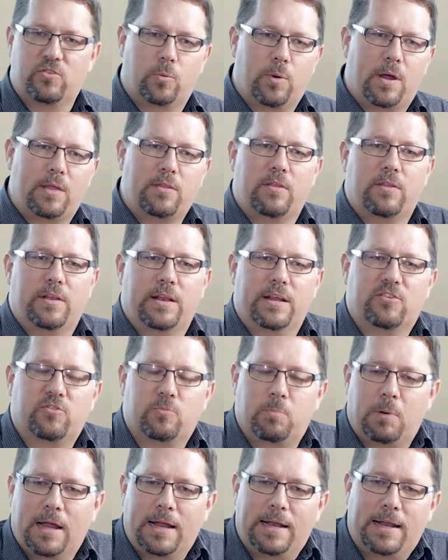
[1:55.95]
So rather than
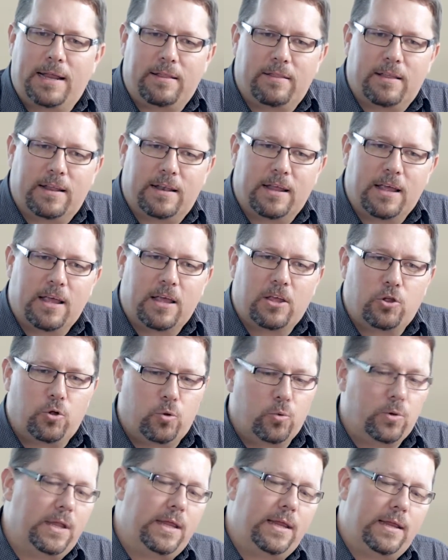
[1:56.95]
explaining that
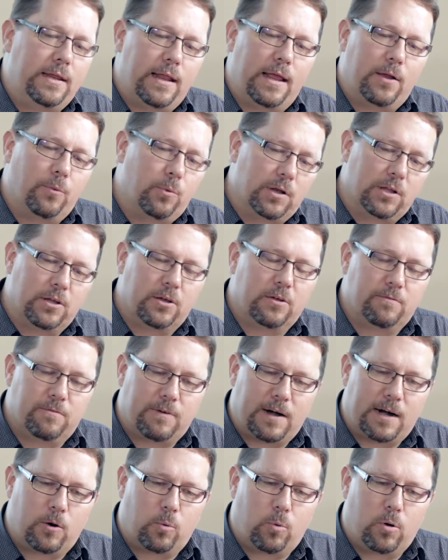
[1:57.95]
you need a really good
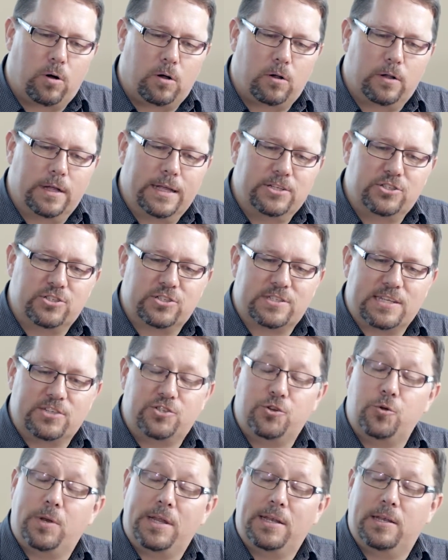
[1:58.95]
firewall, it just
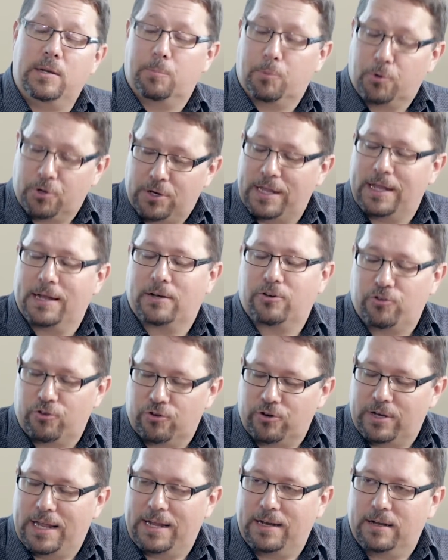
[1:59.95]
says you need to protect
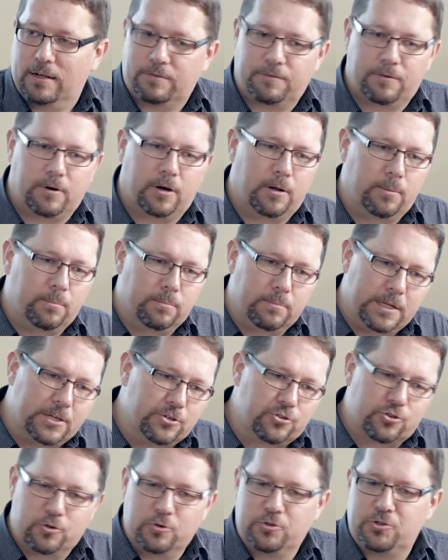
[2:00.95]
your data from
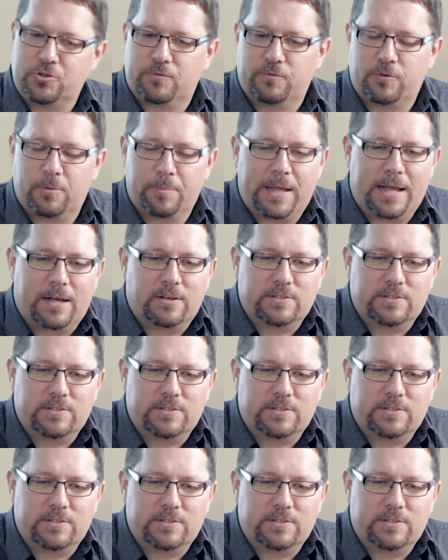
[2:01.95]
intrusion from the